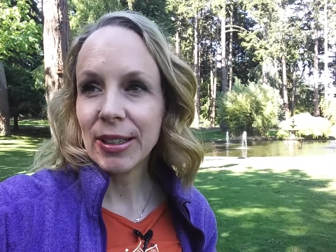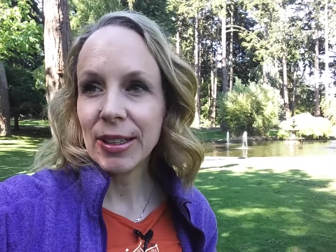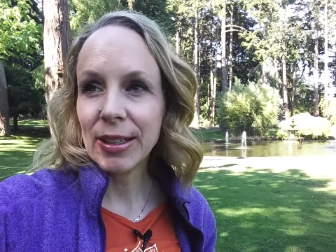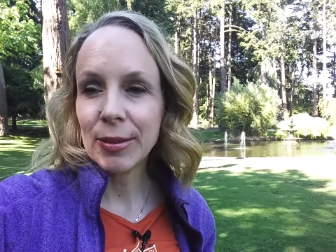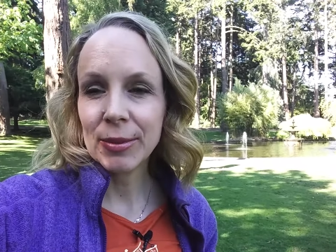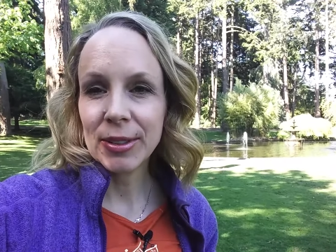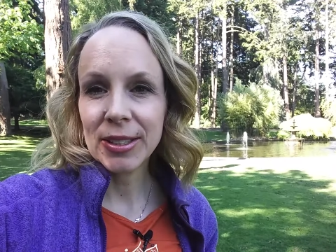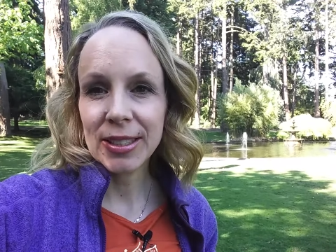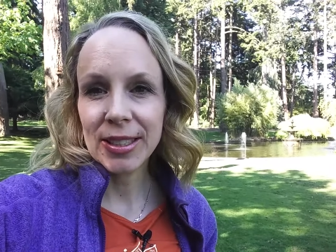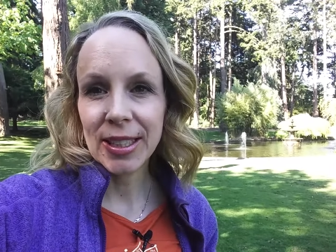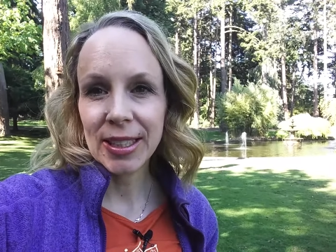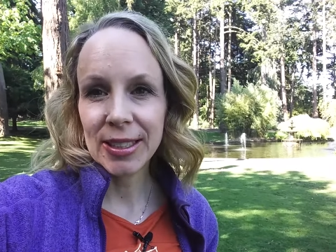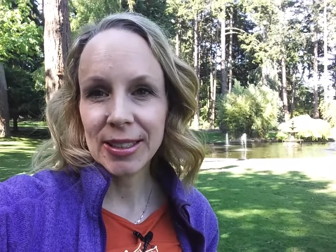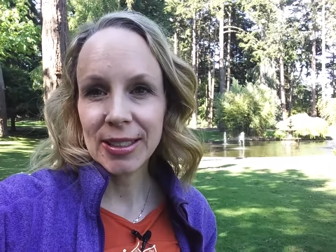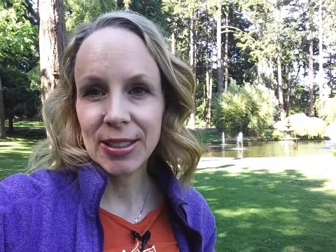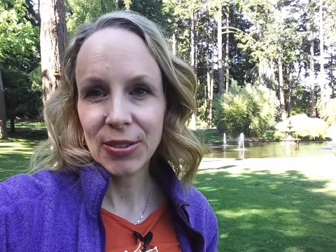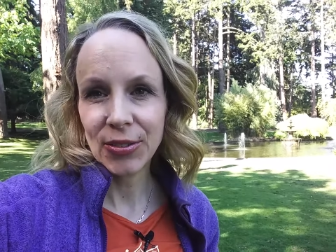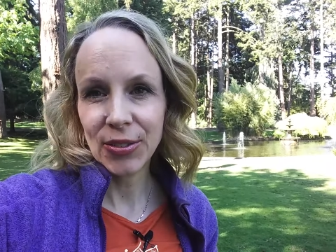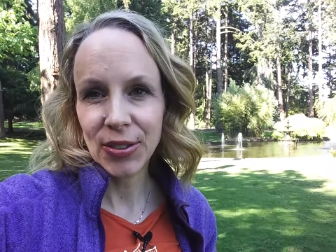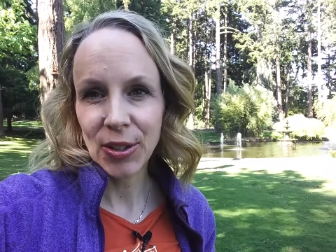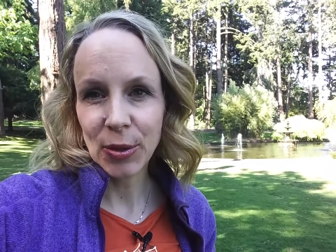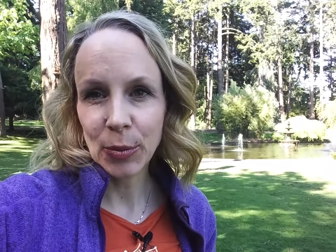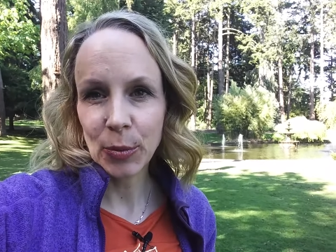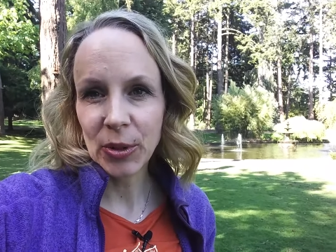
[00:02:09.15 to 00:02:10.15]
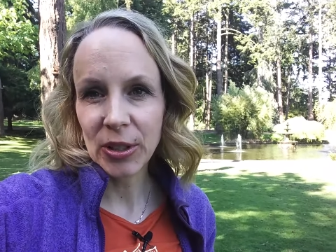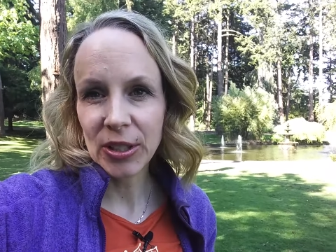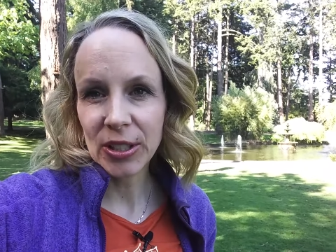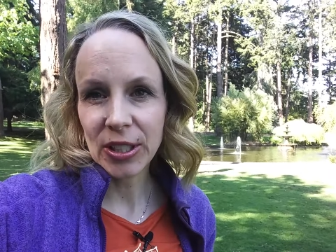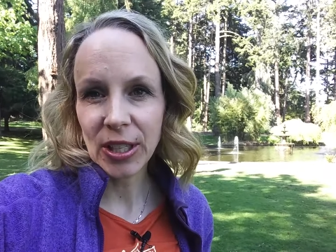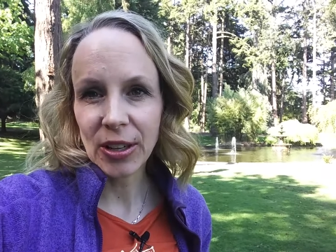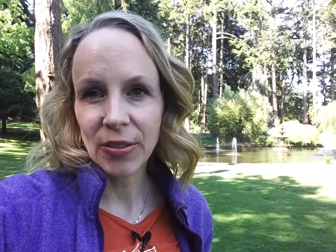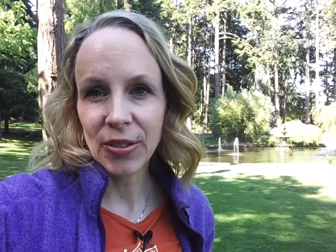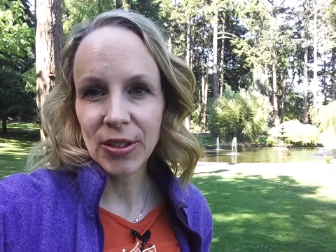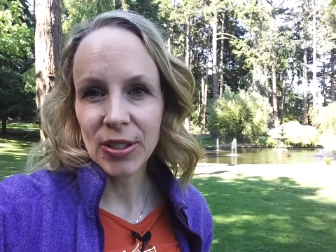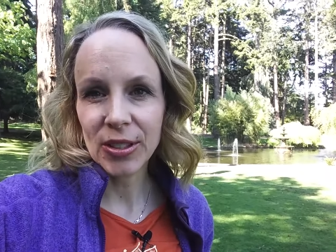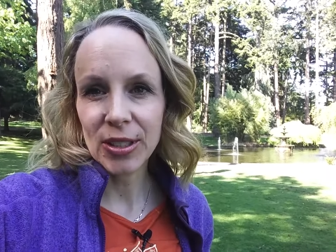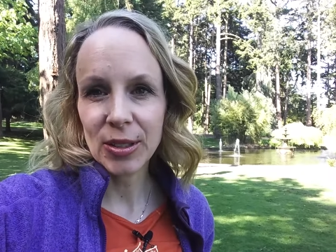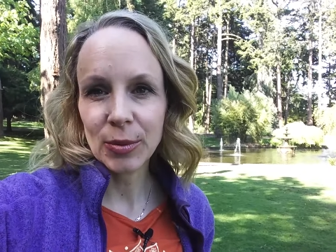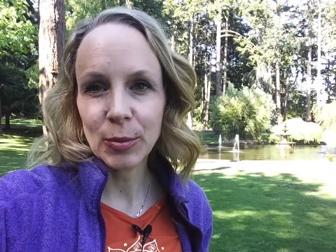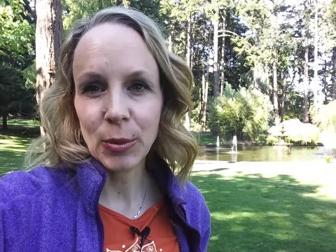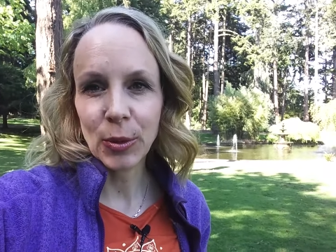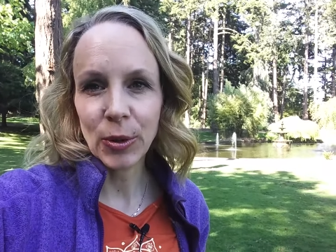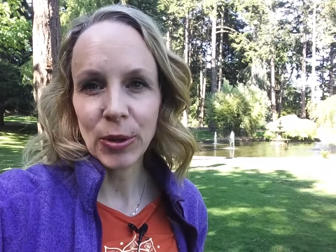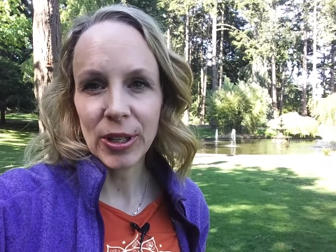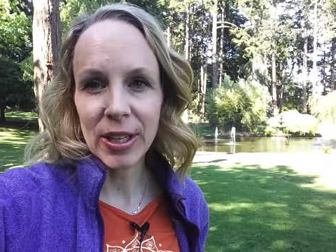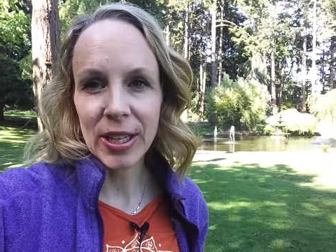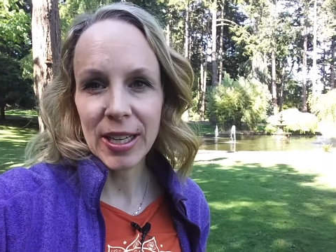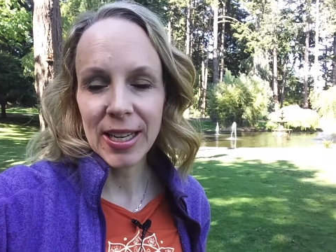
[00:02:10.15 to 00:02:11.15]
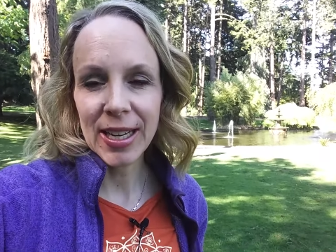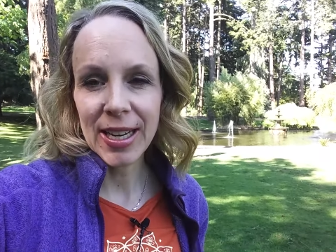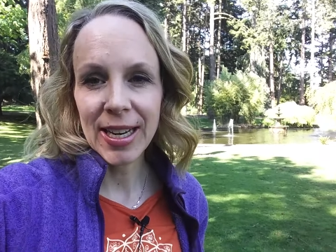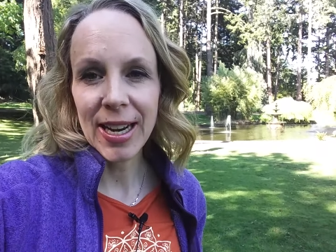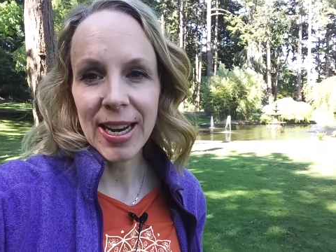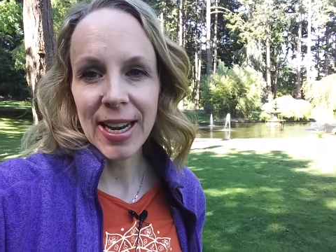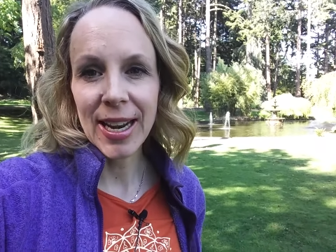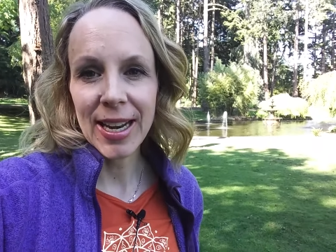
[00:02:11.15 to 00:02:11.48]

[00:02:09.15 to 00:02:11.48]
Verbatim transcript: I'm excited to film with Jeff this morning,